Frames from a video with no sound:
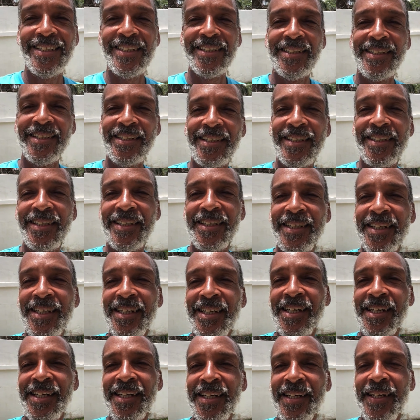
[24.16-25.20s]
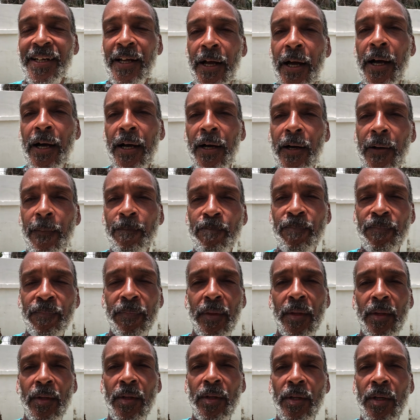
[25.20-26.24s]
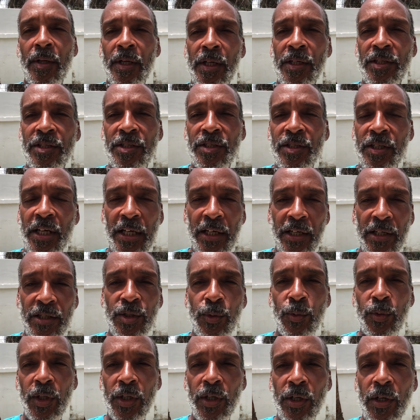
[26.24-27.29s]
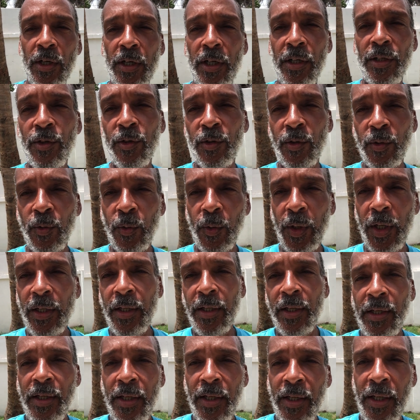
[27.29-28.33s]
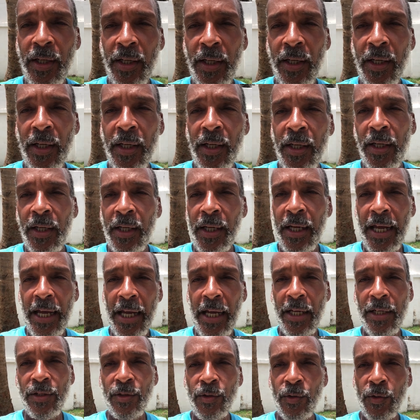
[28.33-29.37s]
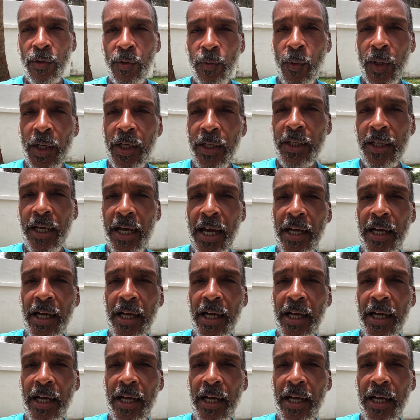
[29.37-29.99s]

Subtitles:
and I guess you would call it Norwick. And Norwick